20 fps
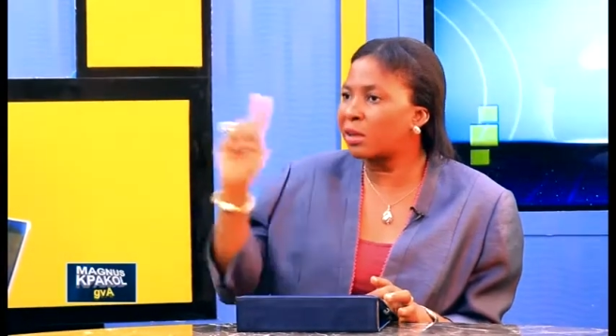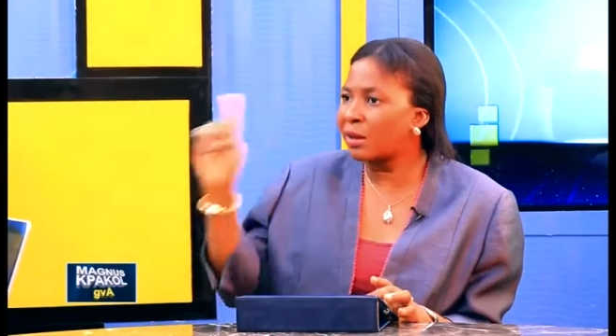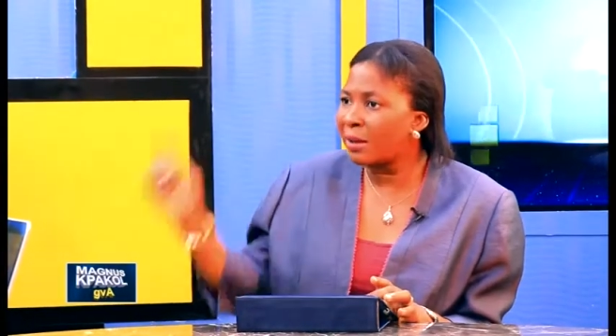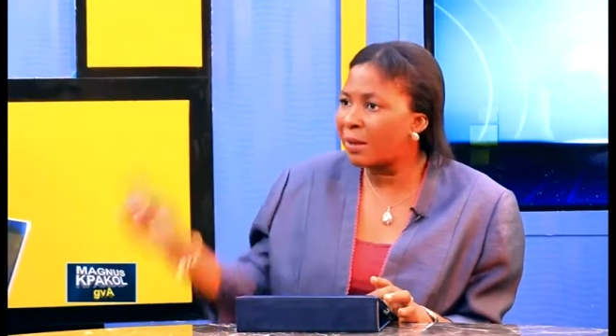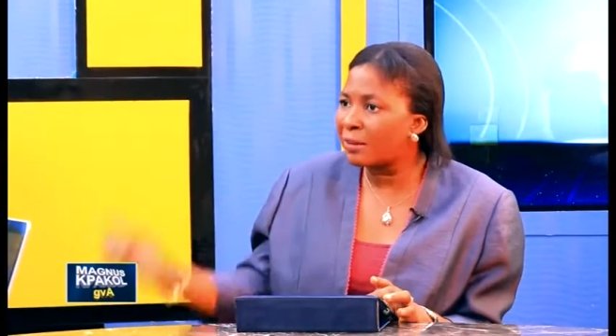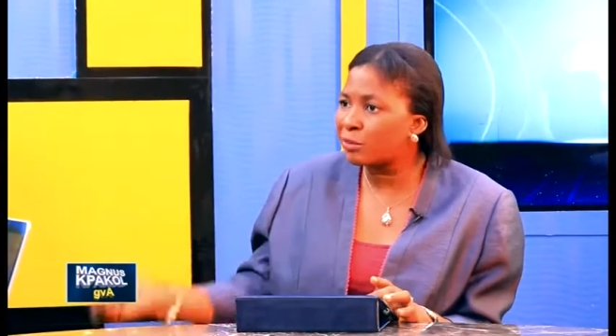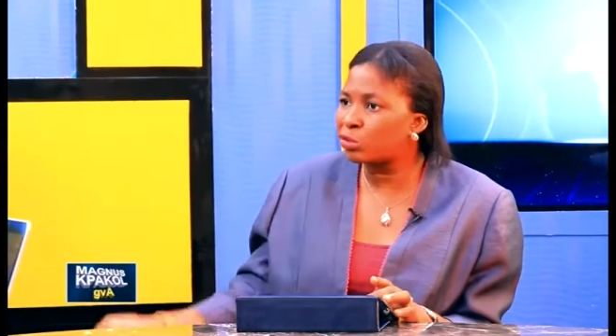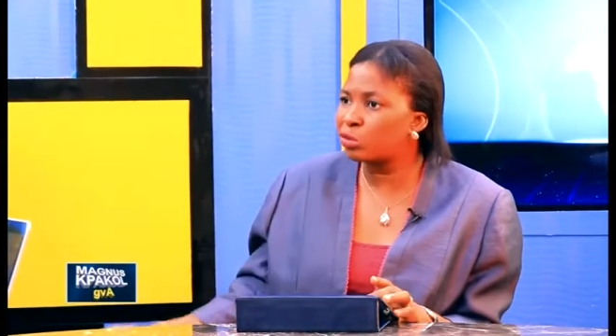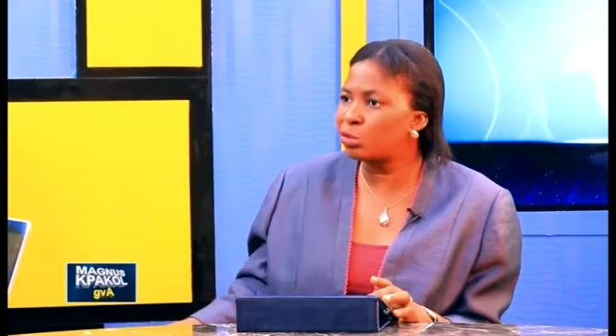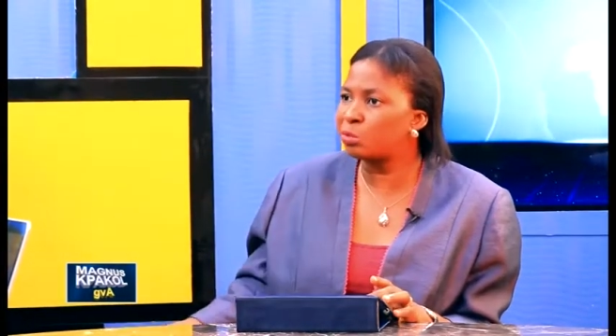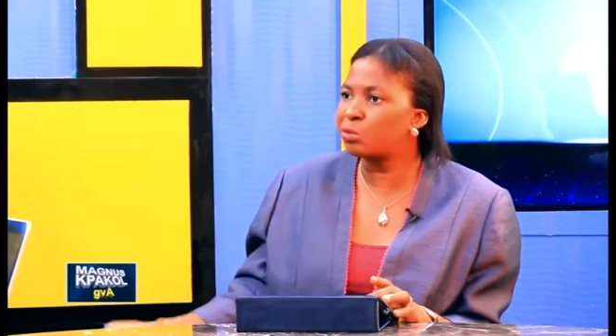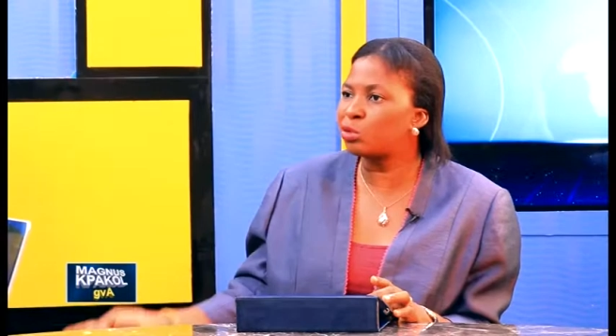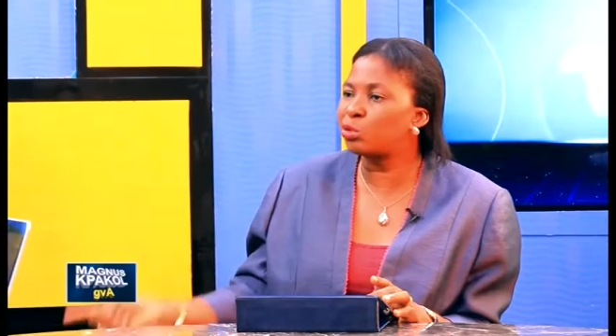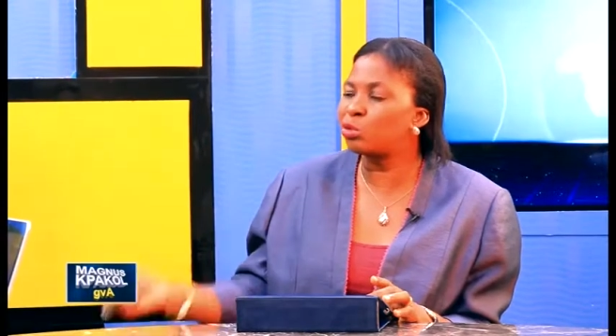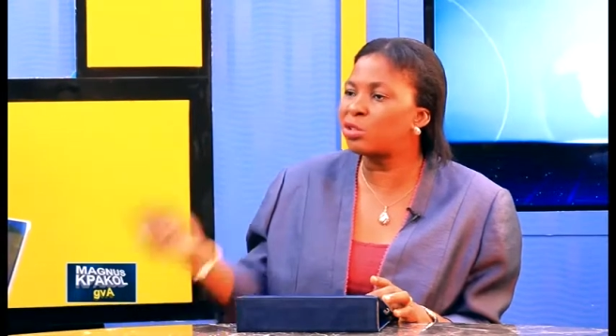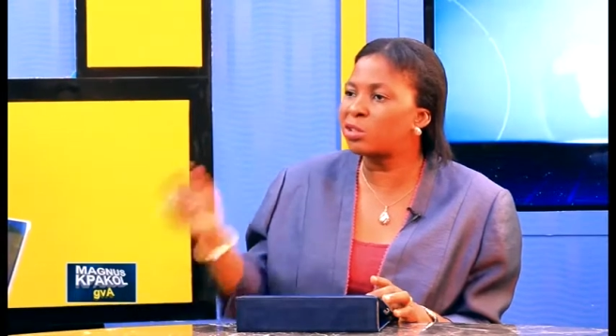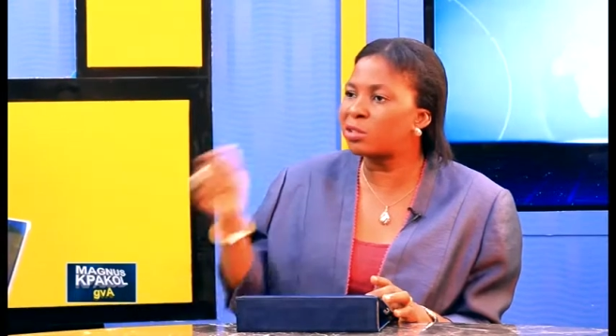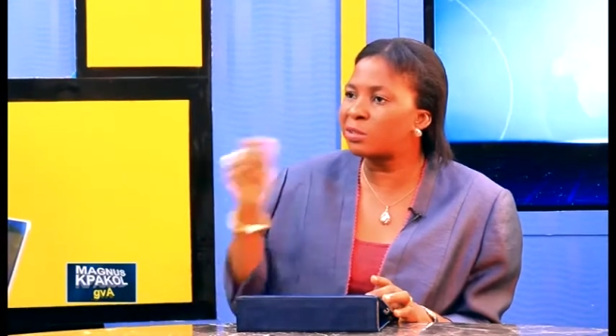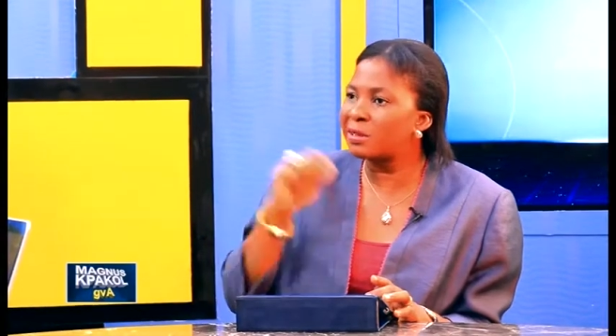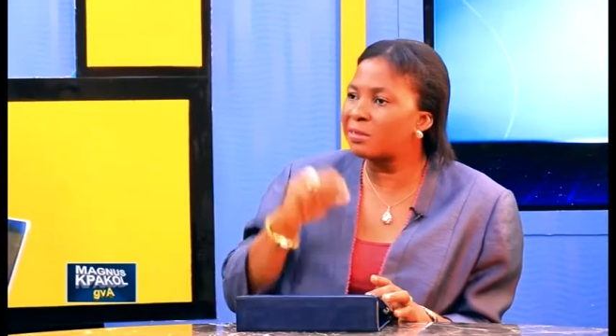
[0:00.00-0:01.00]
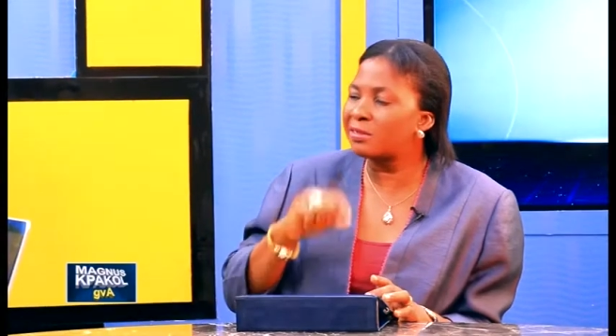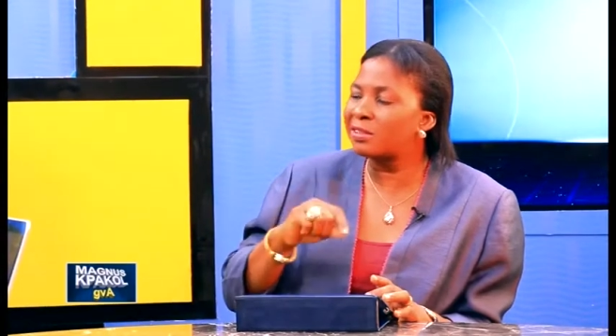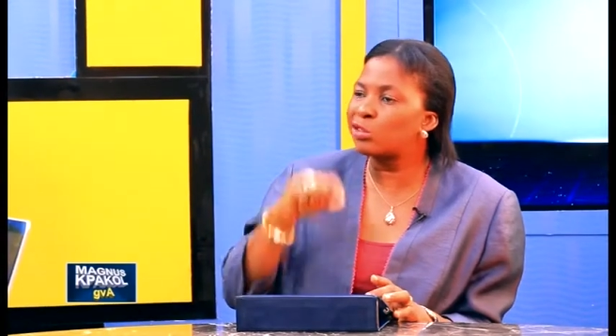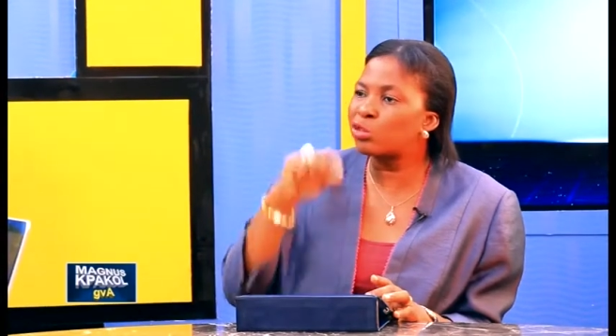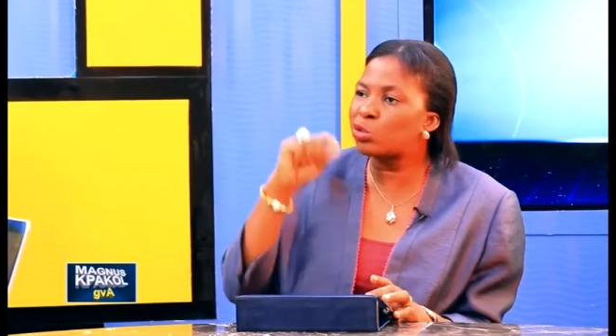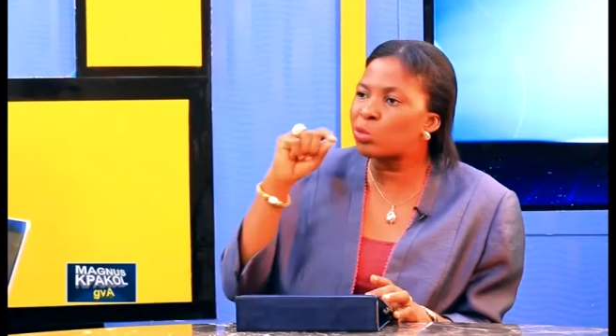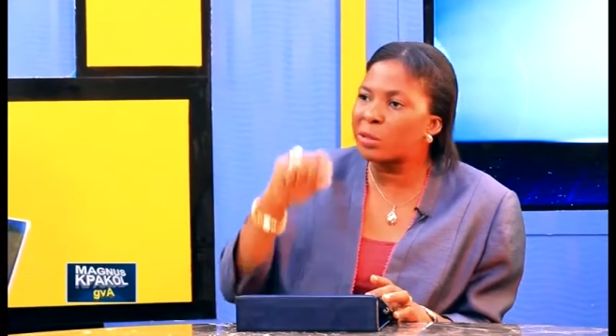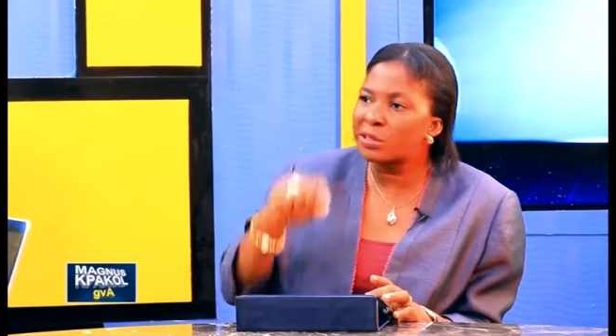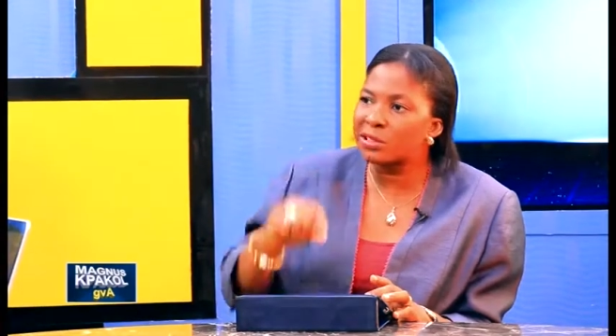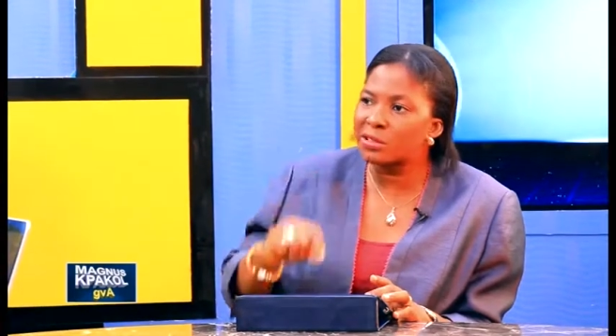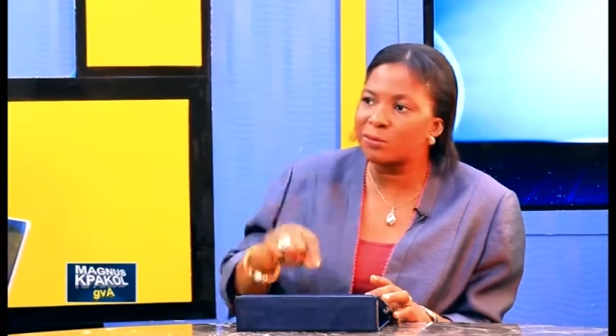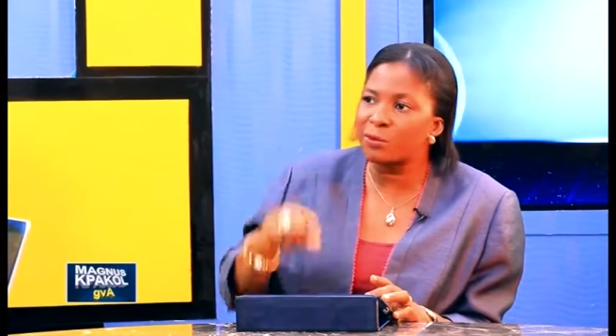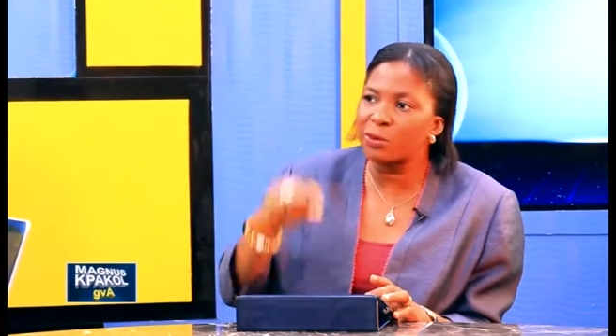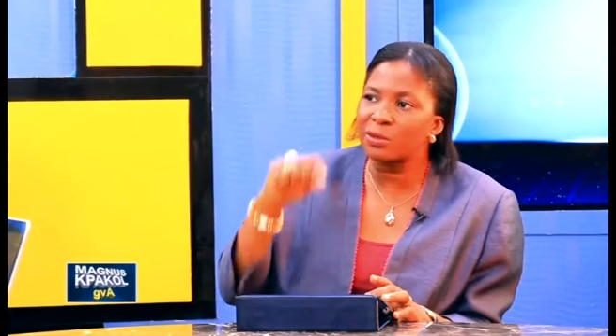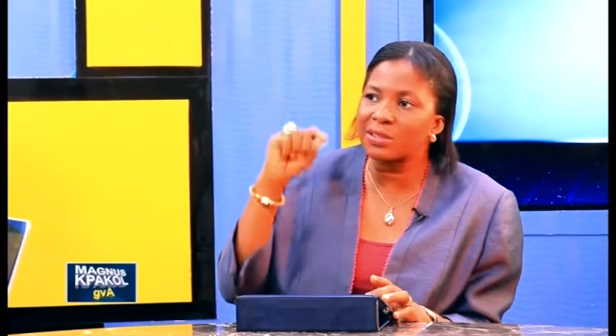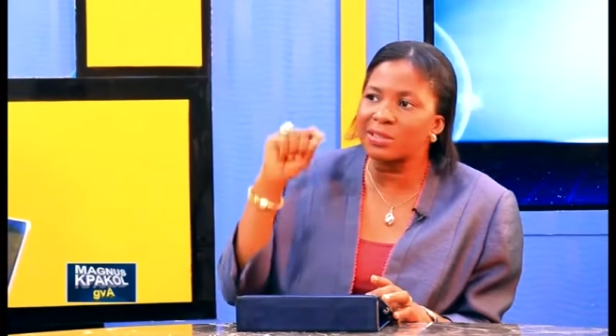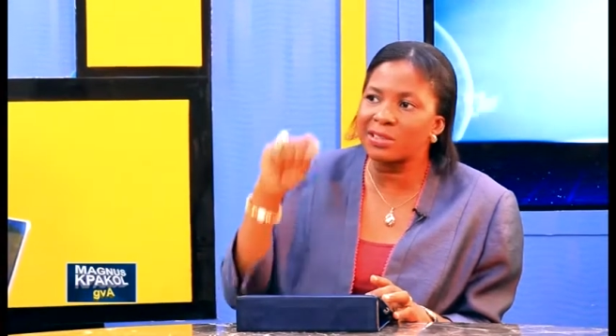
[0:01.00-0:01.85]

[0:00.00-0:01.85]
classrooms to train these 21st